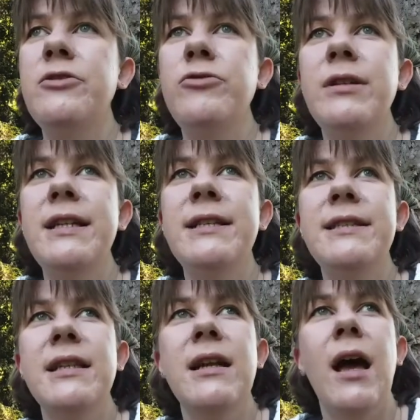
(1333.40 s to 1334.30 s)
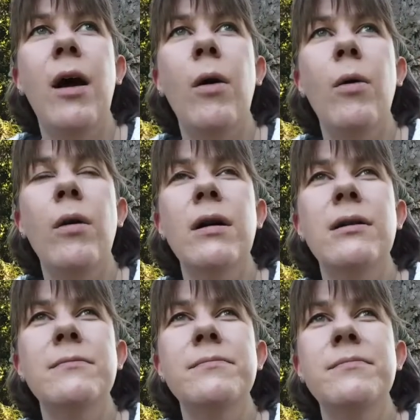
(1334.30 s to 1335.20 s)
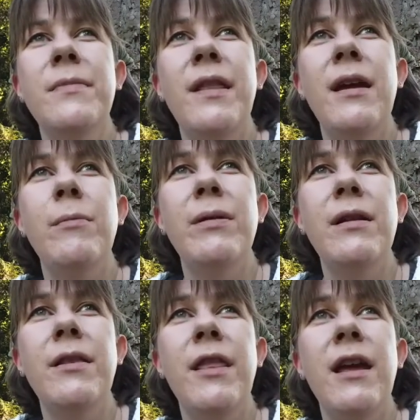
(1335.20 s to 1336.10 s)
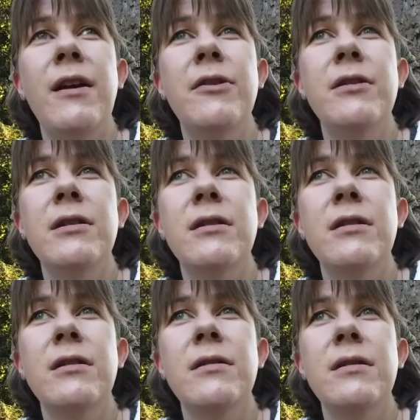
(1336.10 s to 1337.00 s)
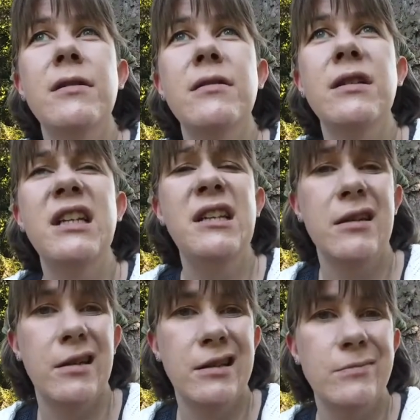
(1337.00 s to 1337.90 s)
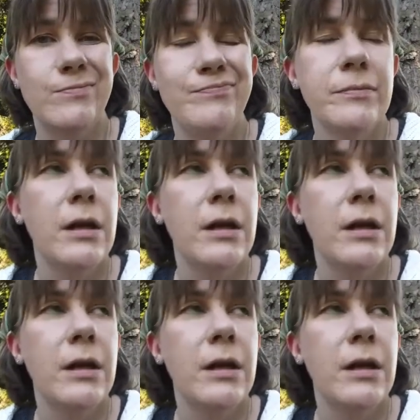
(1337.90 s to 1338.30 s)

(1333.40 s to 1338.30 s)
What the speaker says: trees, and now they built there a kindergarten.